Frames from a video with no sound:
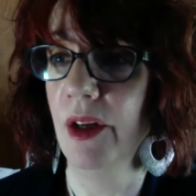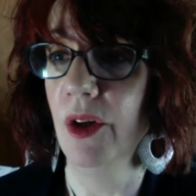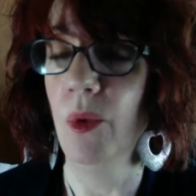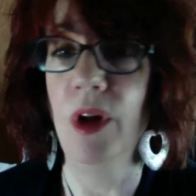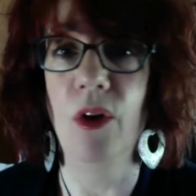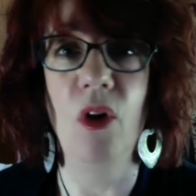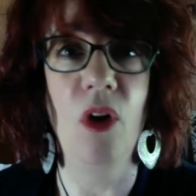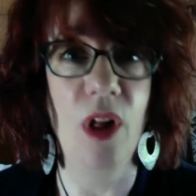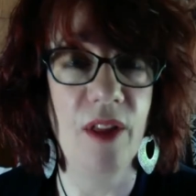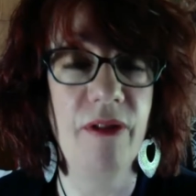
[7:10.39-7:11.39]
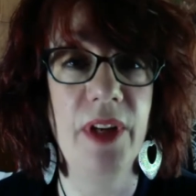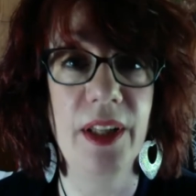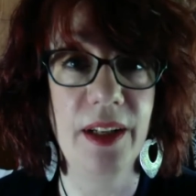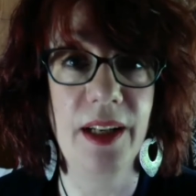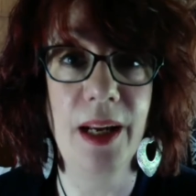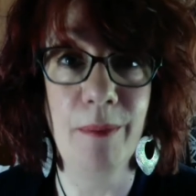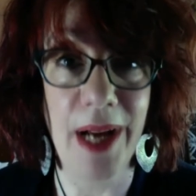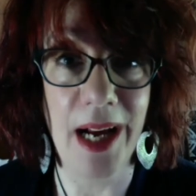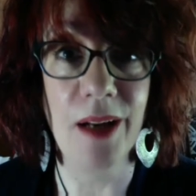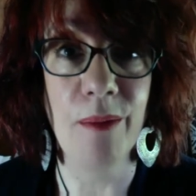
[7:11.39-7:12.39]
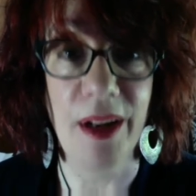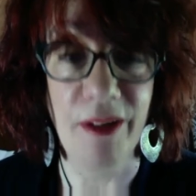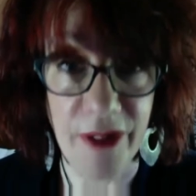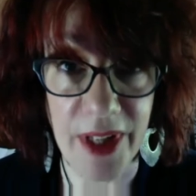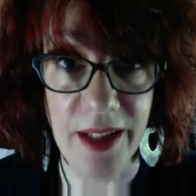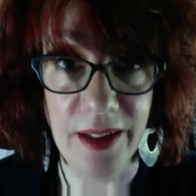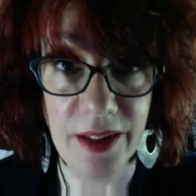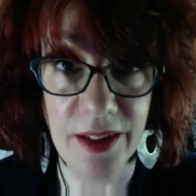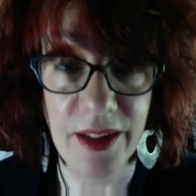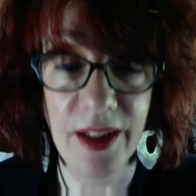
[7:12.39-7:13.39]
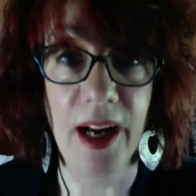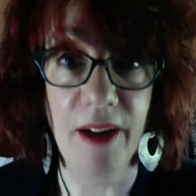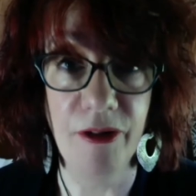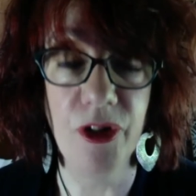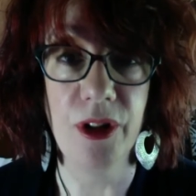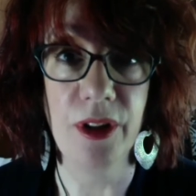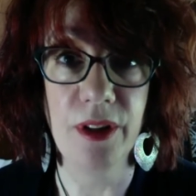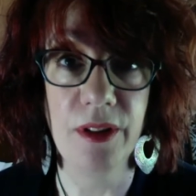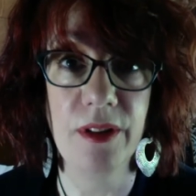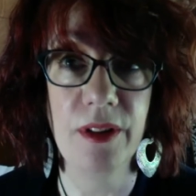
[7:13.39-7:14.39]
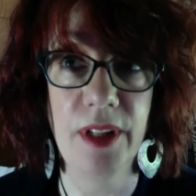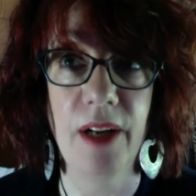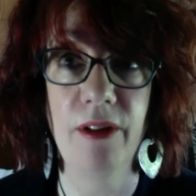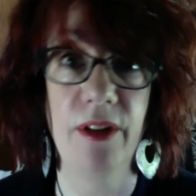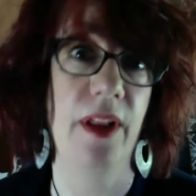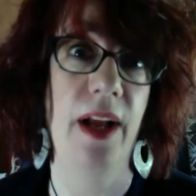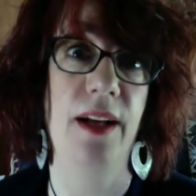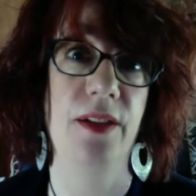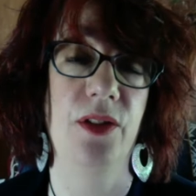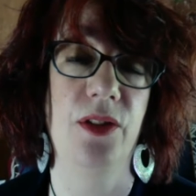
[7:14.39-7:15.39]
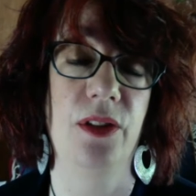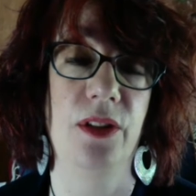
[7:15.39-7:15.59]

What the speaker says: Well, all the feeling came back in my feet after that class.